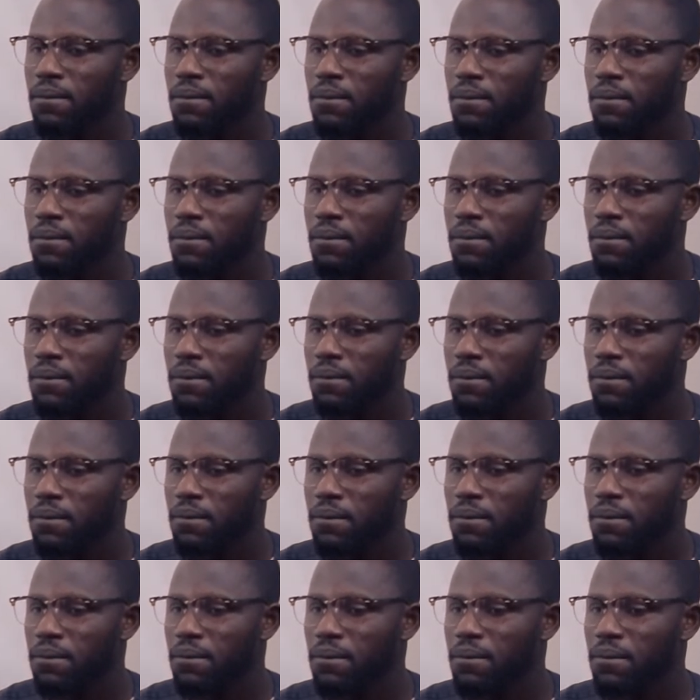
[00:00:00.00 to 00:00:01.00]

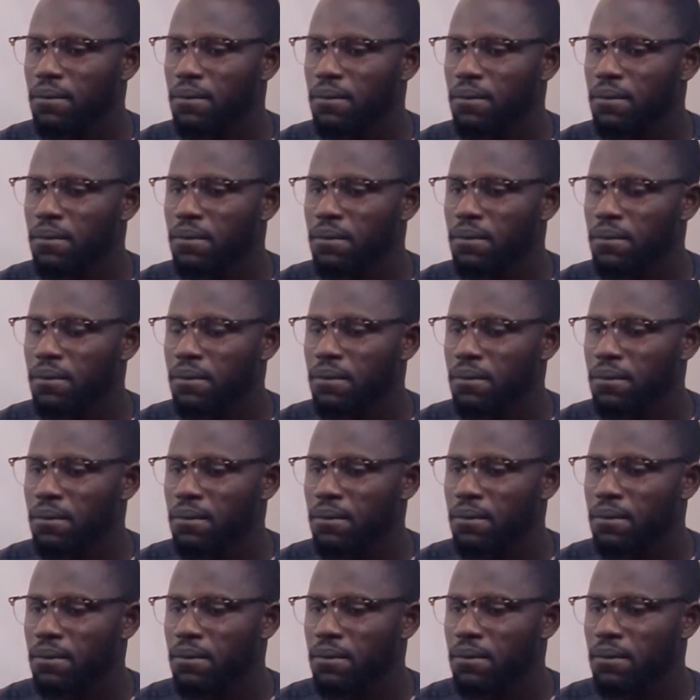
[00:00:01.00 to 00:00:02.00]

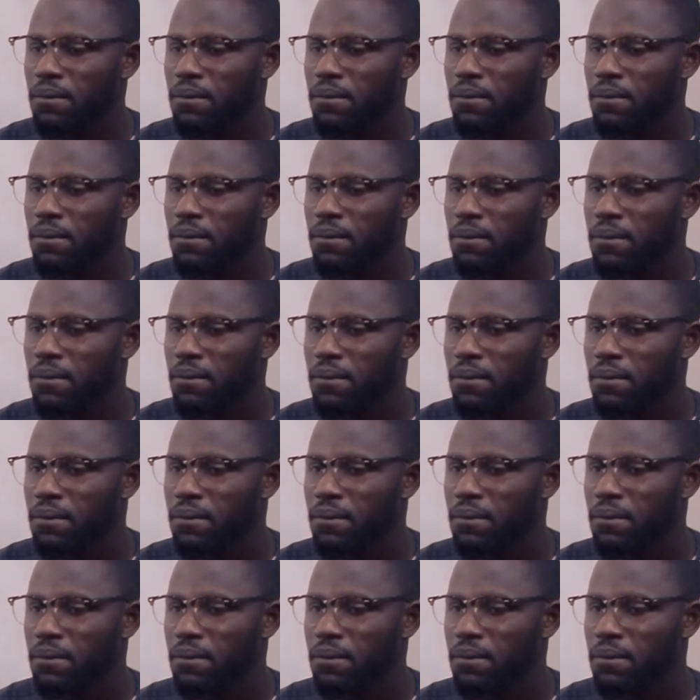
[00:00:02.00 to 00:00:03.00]

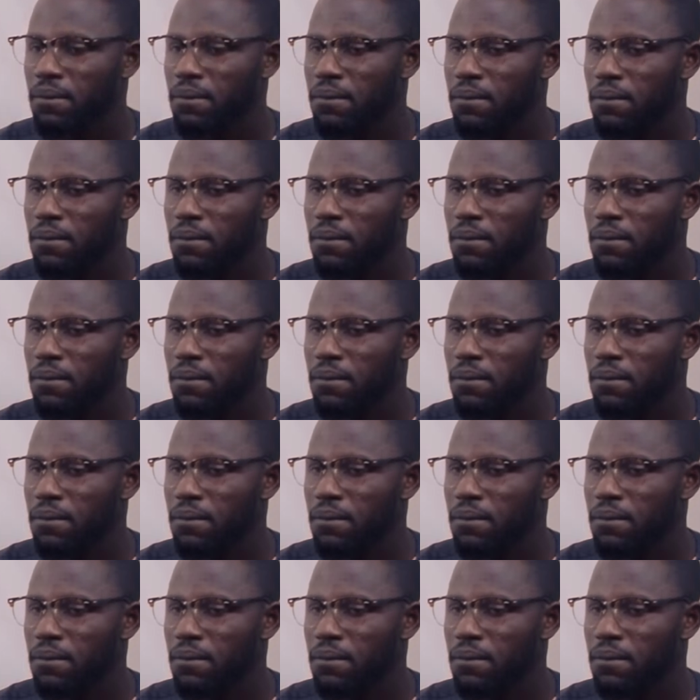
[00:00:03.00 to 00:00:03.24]
The person shown says nothing.